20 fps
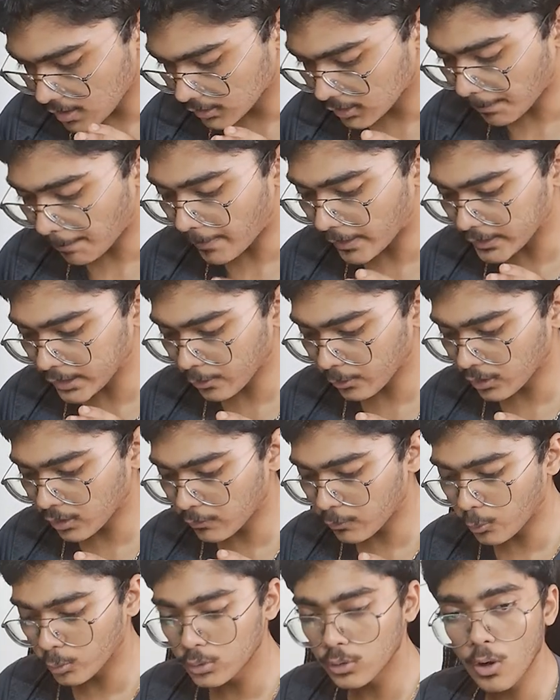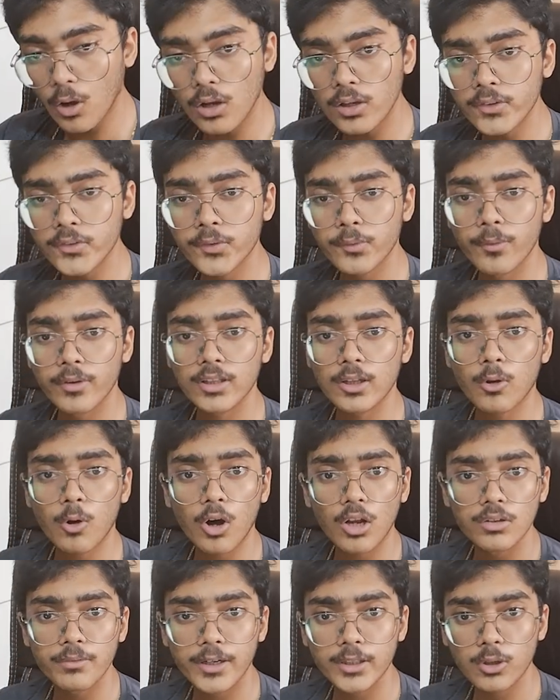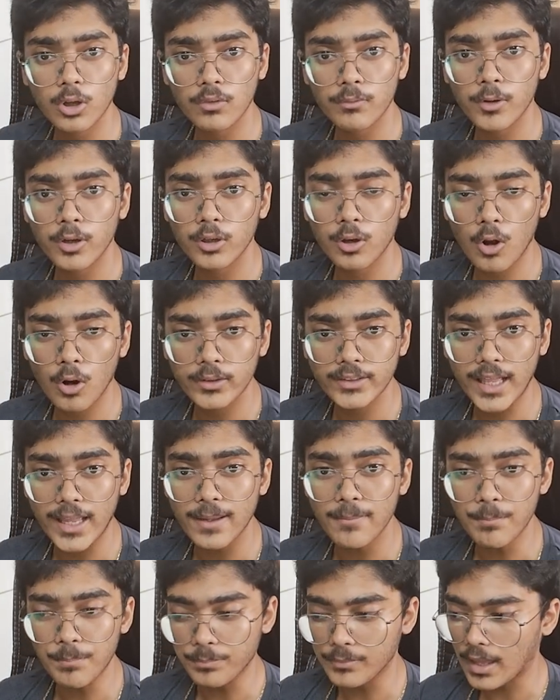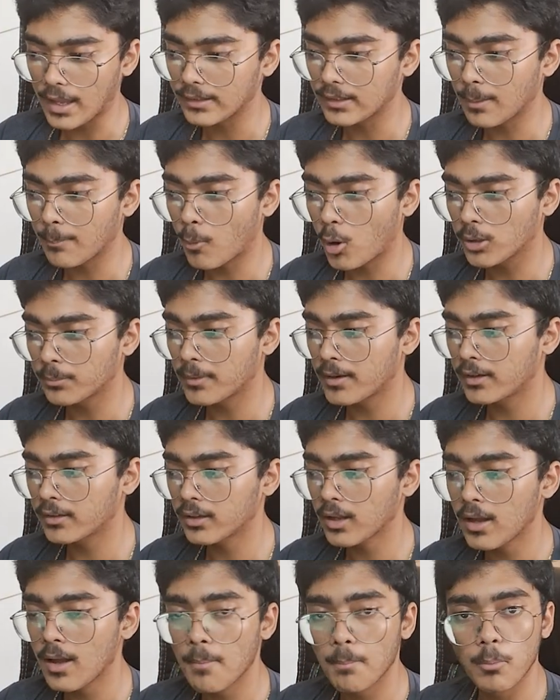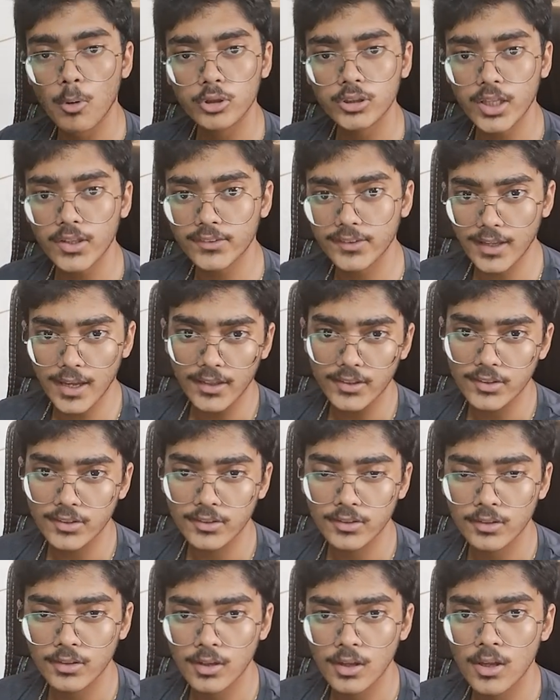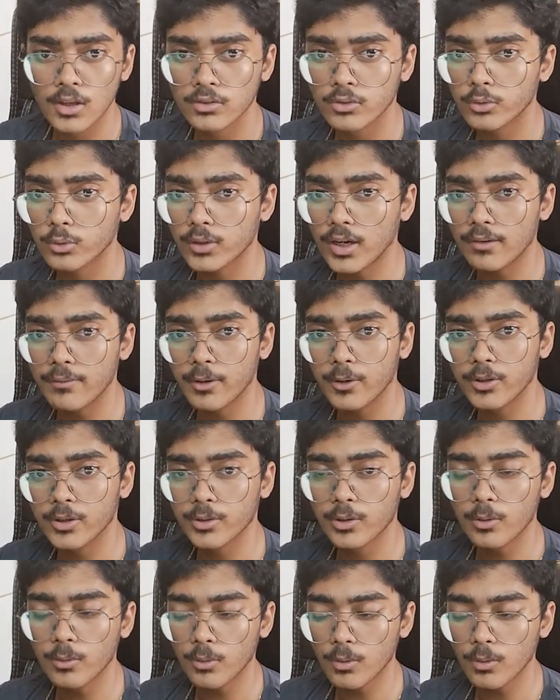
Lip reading: the particular phone calls where the call went on for a long time and the appointment booked as yes, so that we could